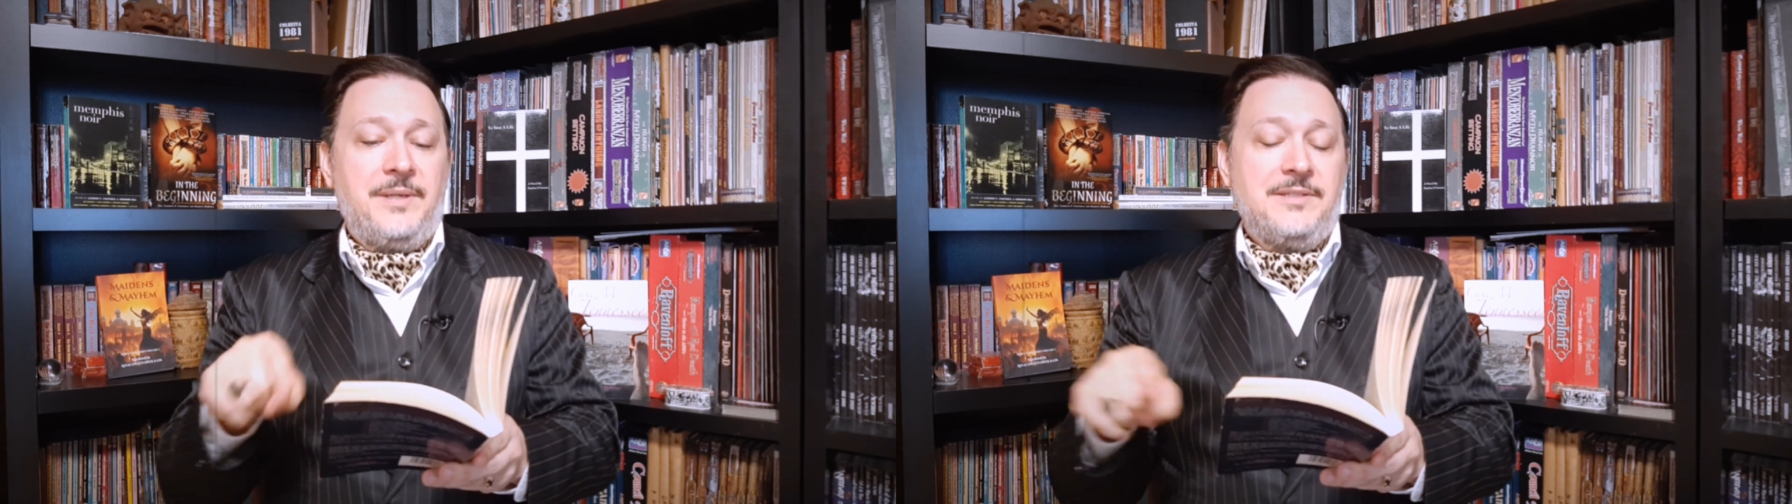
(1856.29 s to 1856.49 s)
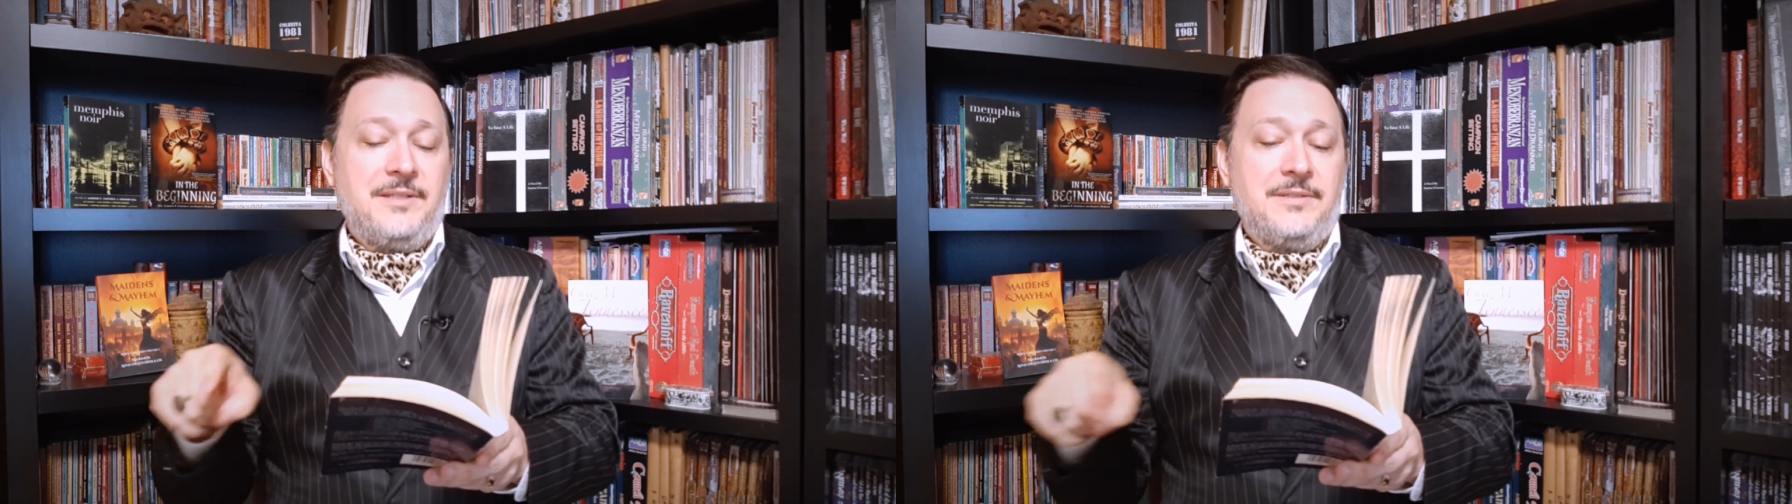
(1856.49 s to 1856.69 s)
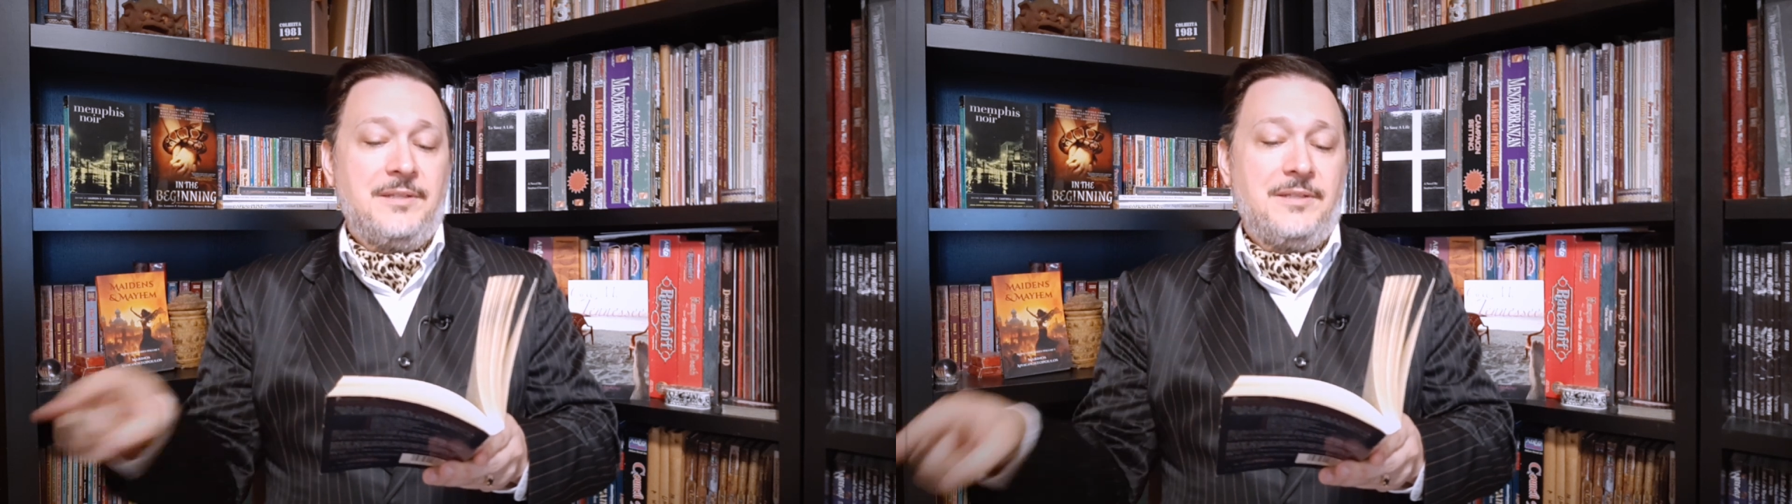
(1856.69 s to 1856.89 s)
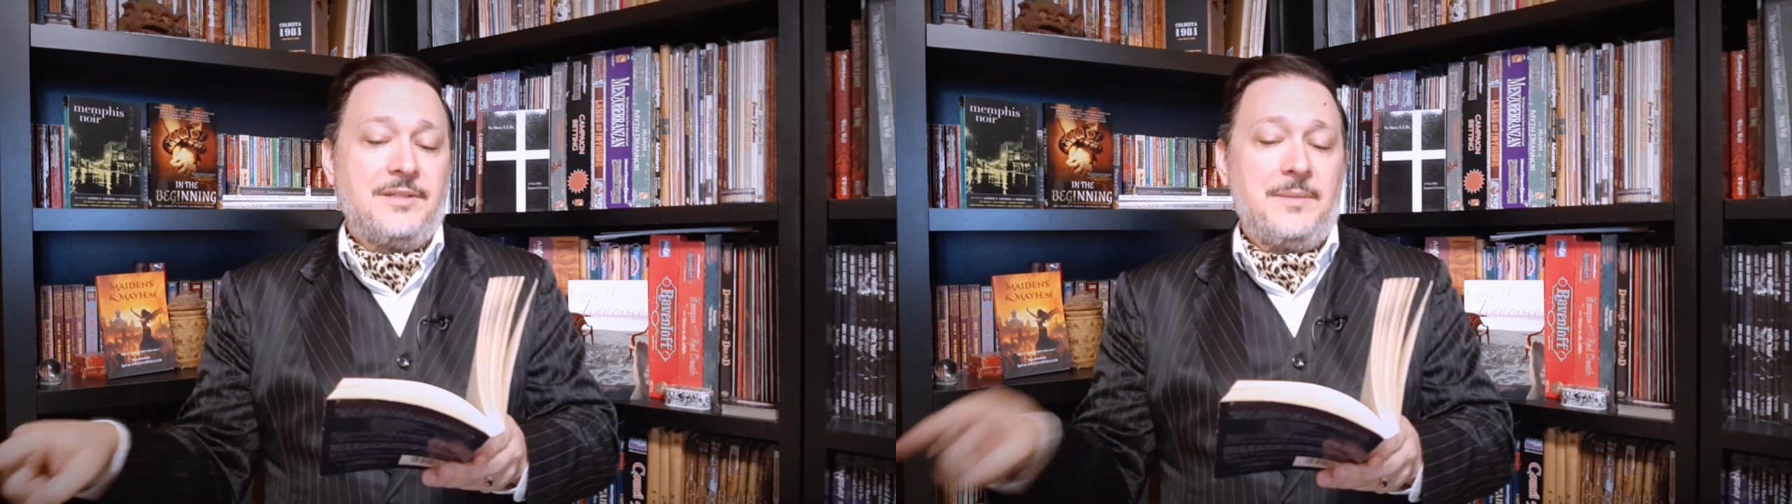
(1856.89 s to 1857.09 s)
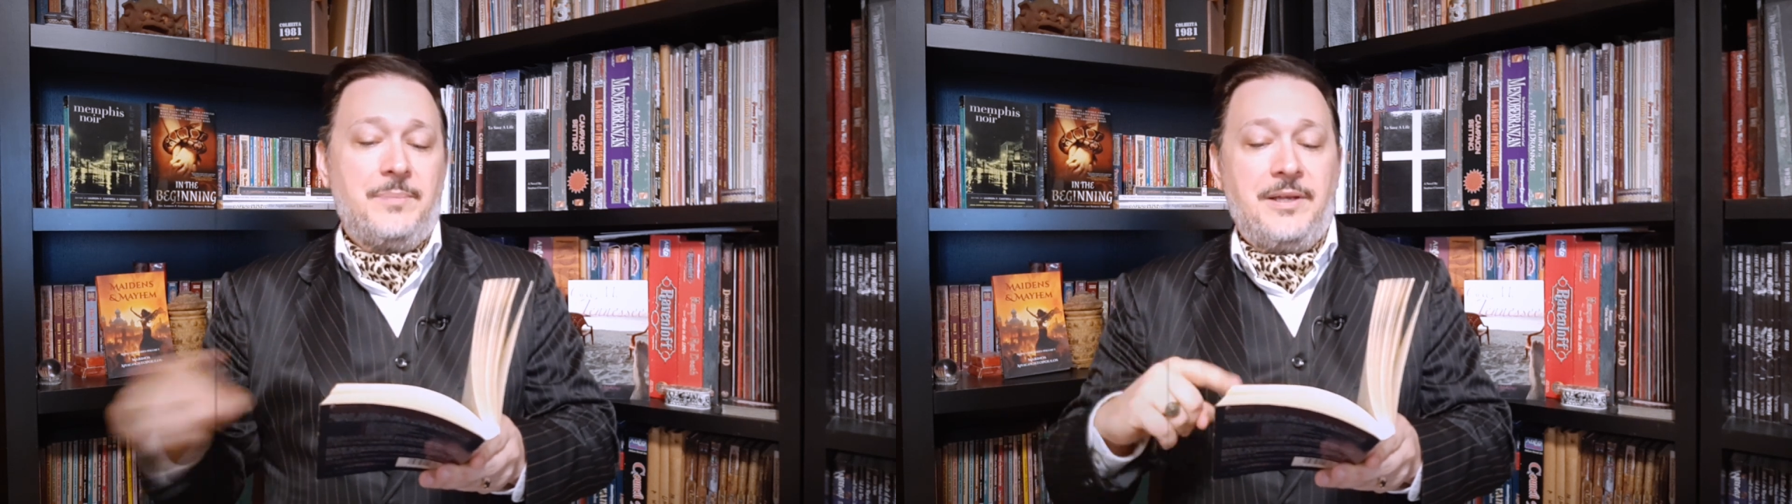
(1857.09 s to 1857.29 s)
PCs of the
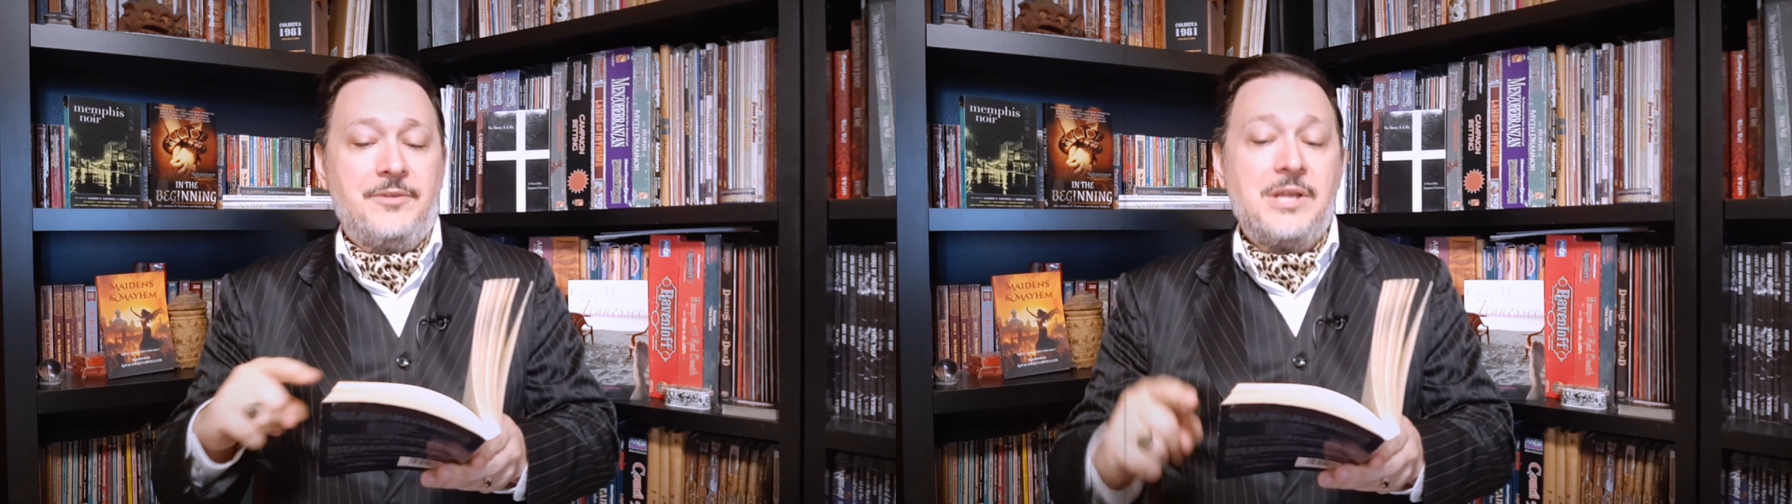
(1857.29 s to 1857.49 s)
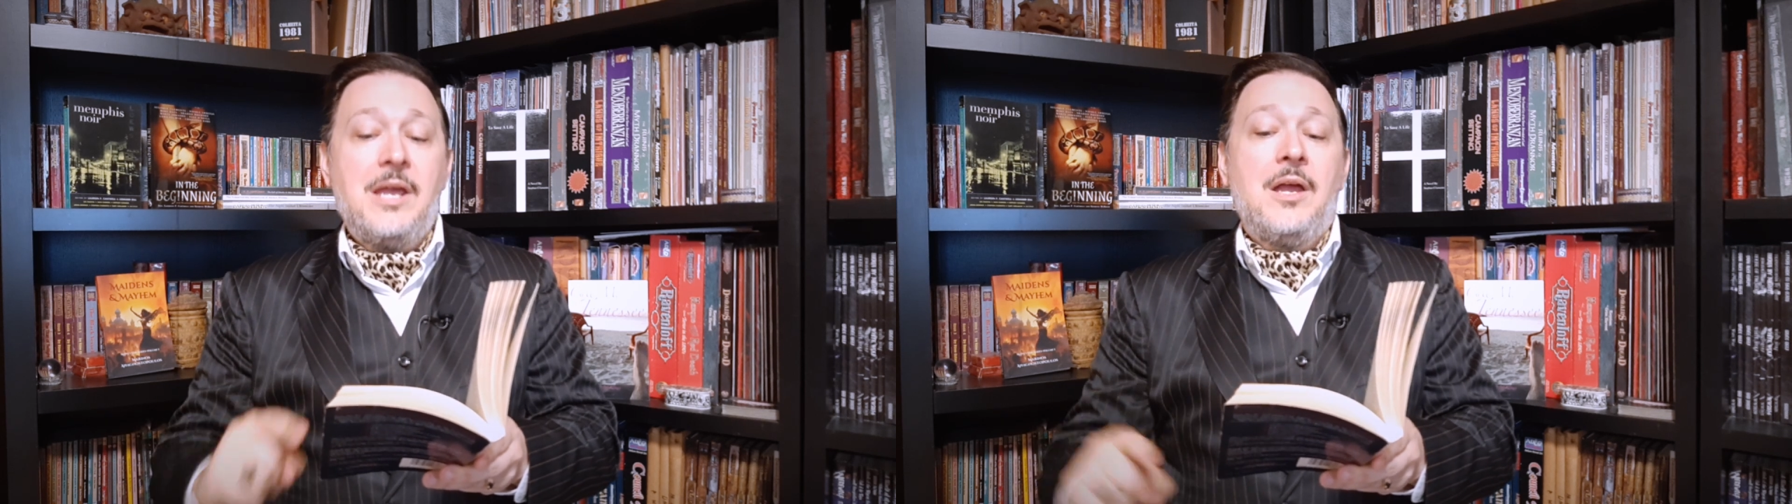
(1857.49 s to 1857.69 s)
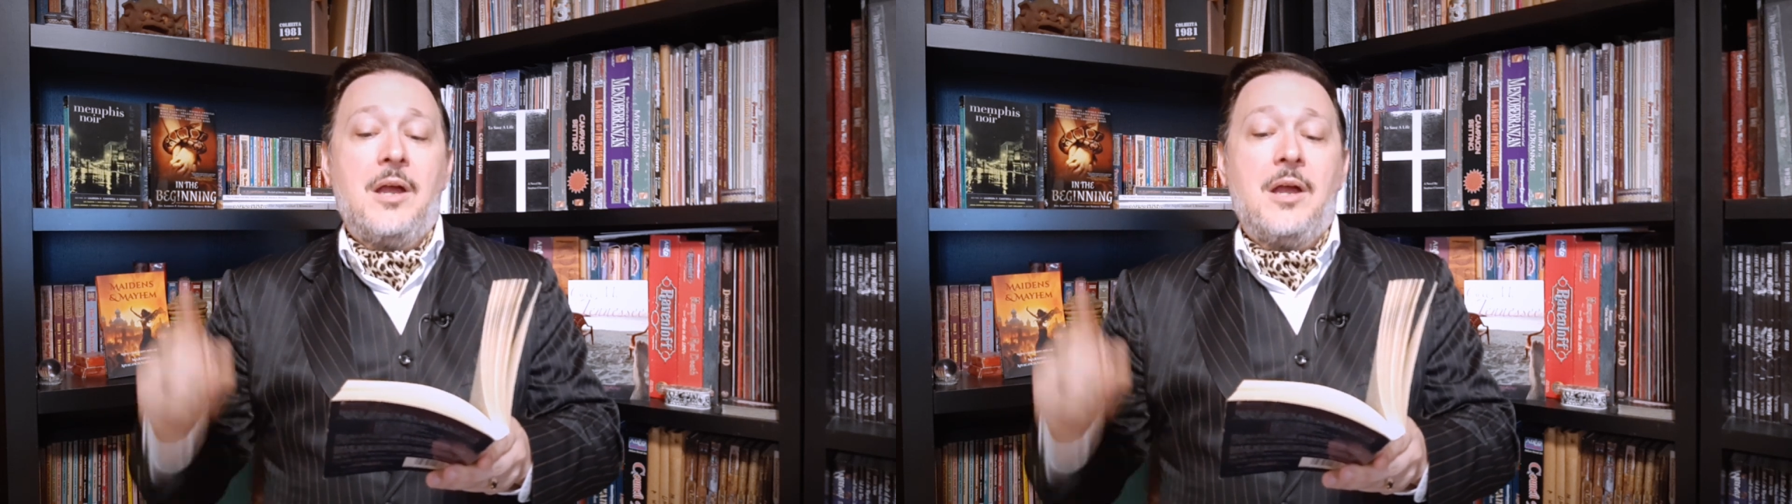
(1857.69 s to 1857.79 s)
same players,